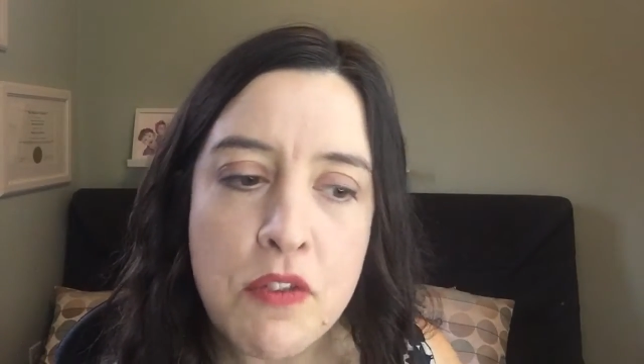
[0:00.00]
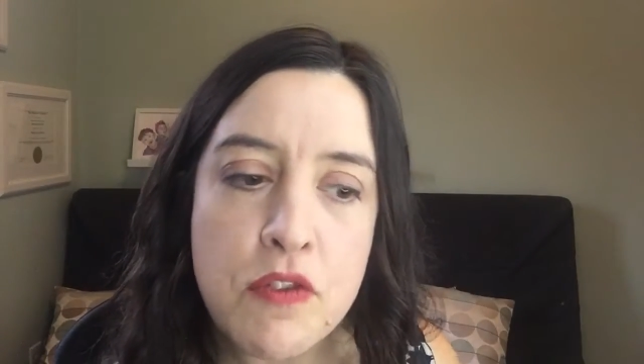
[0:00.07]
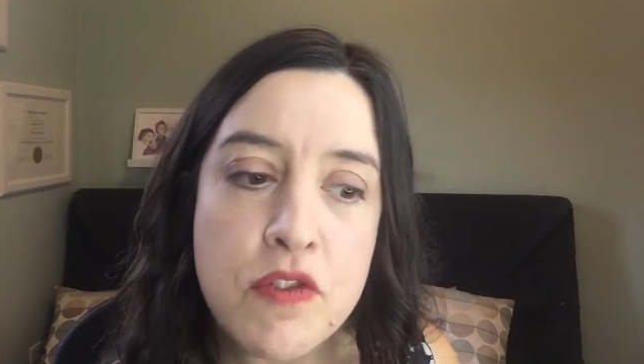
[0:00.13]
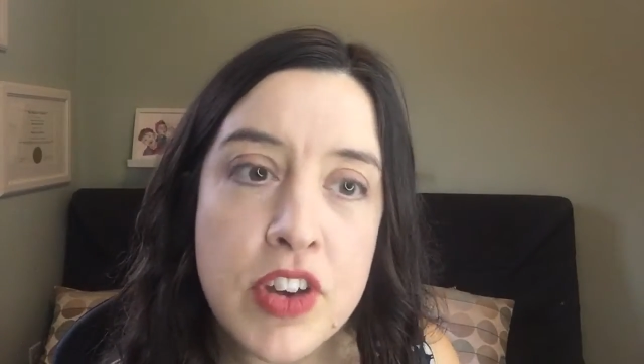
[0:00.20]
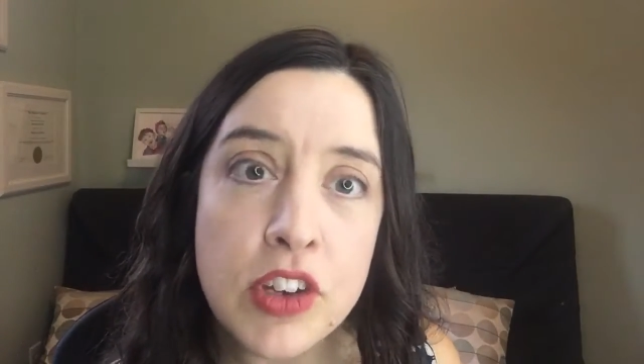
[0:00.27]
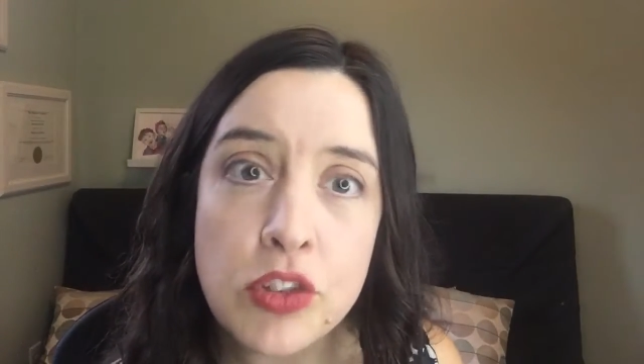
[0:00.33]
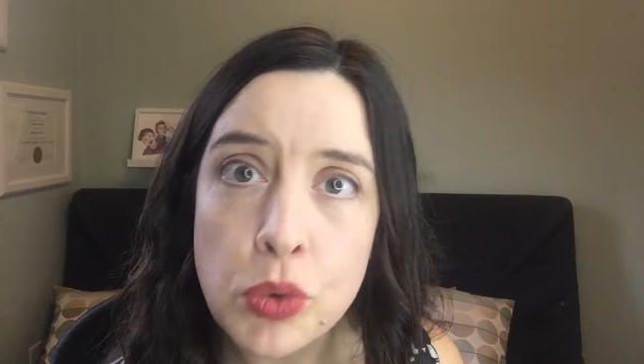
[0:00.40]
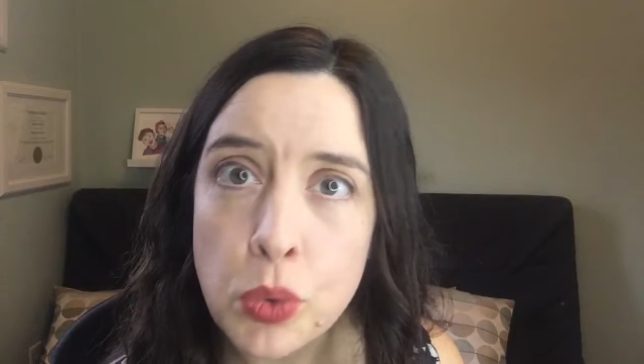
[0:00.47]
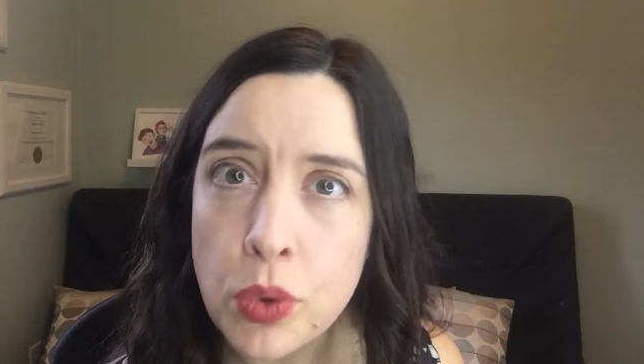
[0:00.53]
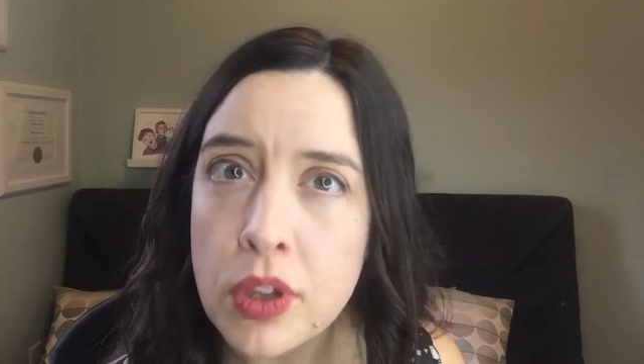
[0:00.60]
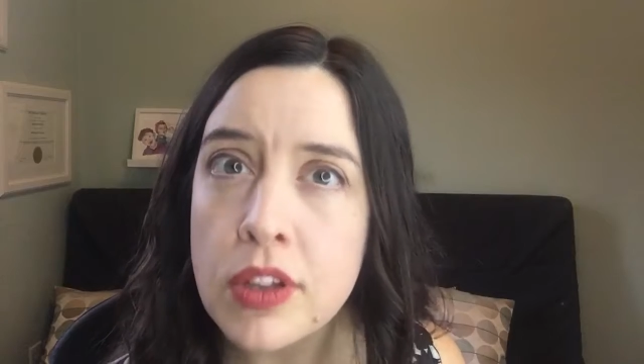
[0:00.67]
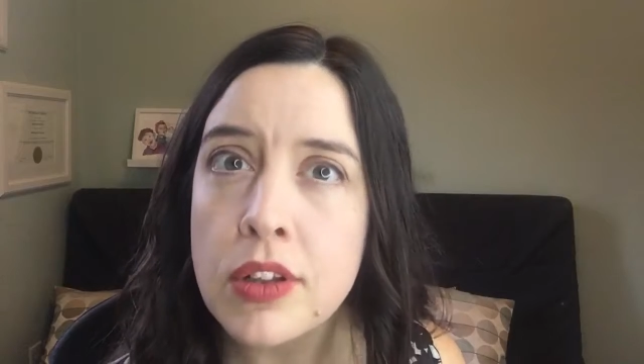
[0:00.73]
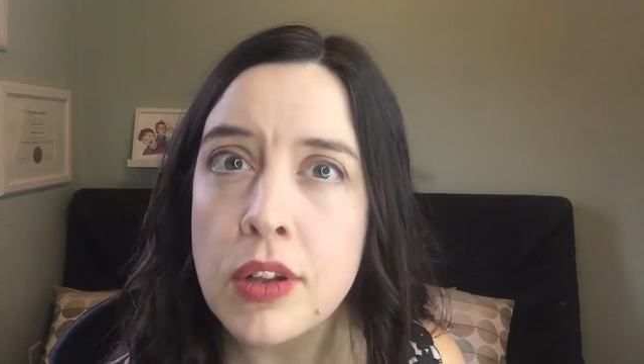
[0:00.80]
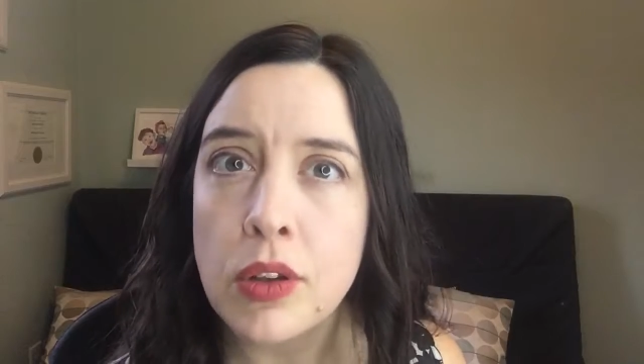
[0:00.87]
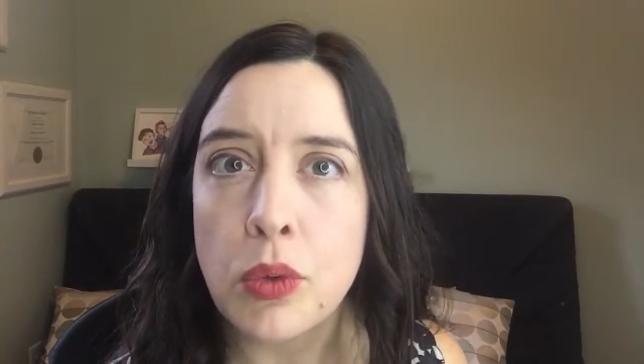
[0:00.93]

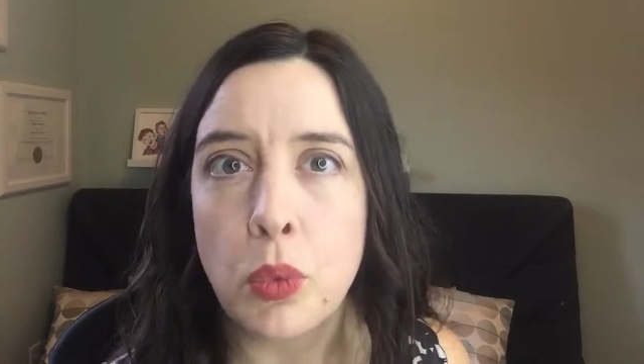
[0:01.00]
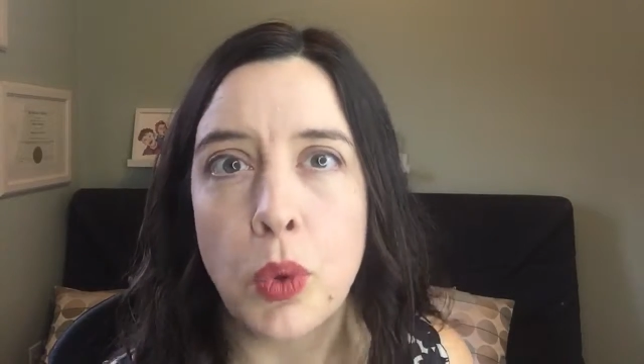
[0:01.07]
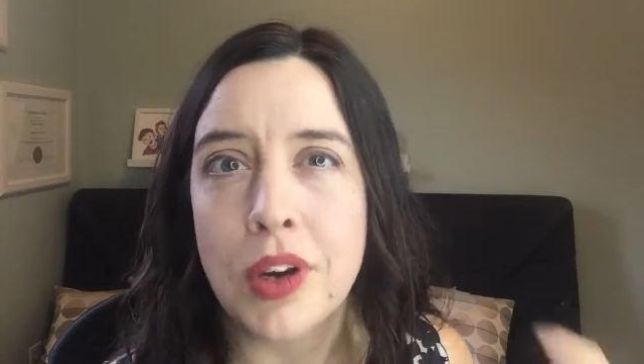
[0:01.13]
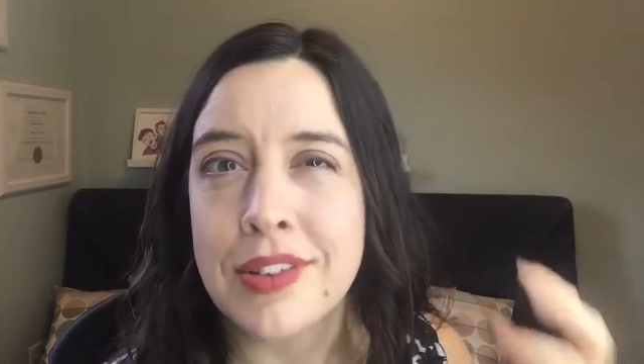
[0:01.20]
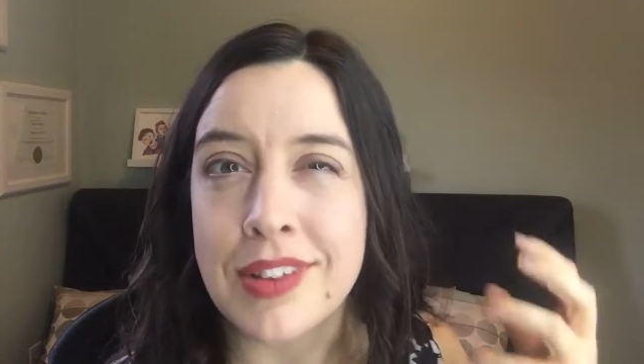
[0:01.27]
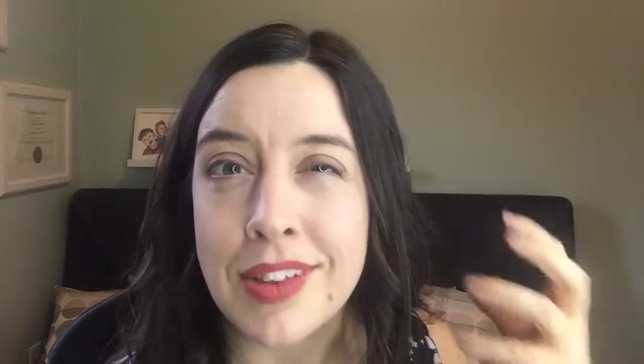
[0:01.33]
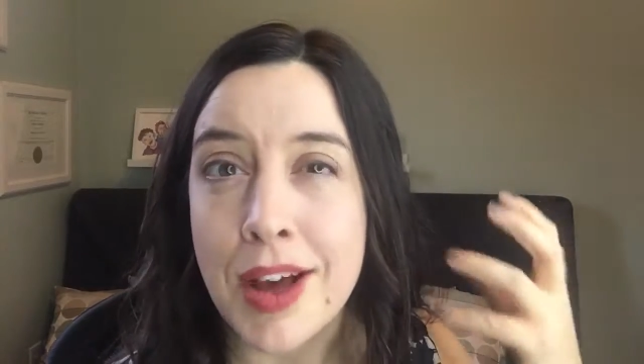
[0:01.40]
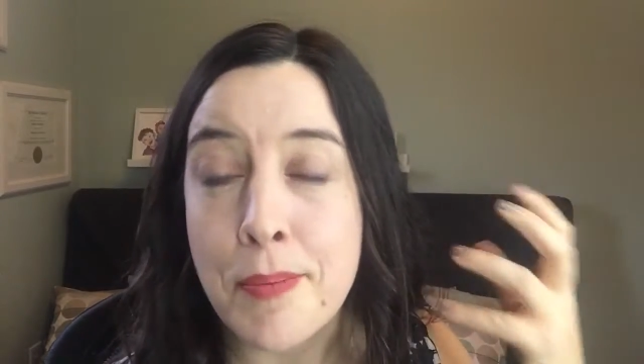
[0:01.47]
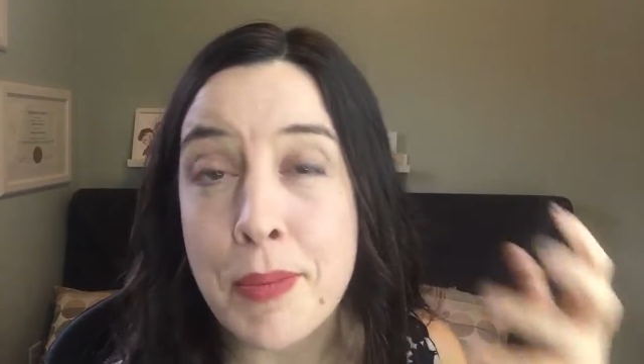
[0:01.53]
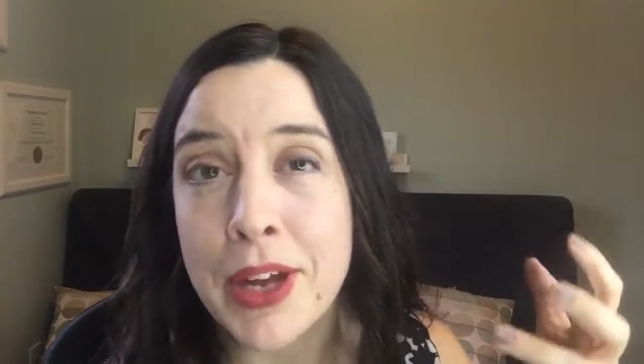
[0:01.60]
Visual works a lot